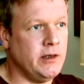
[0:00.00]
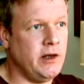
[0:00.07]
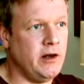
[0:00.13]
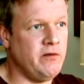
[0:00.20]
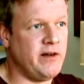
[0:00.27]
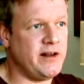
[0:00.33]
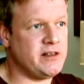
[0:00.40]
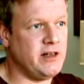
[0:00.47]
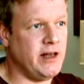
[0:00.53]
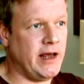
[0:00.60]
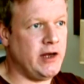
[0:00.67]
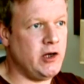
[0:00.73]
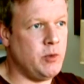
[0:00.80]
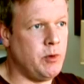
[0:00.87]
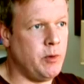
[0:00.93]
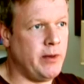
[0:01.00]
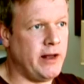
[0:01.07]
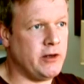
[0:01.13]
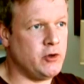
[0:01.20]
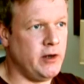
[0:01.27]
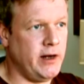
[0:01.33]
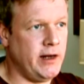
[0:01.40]
investigate you
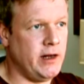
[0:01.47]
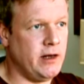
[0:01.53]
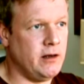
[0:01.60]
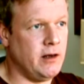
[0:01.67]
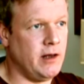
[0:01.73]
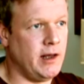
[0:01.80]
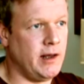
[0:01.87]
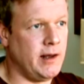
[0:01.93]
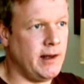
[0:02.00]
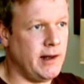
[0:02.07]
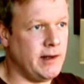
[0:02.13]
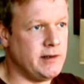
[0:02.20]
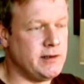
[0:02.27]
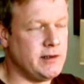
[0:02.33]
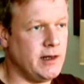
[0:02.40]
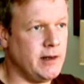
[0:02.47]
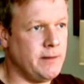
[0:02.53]
perpetually, and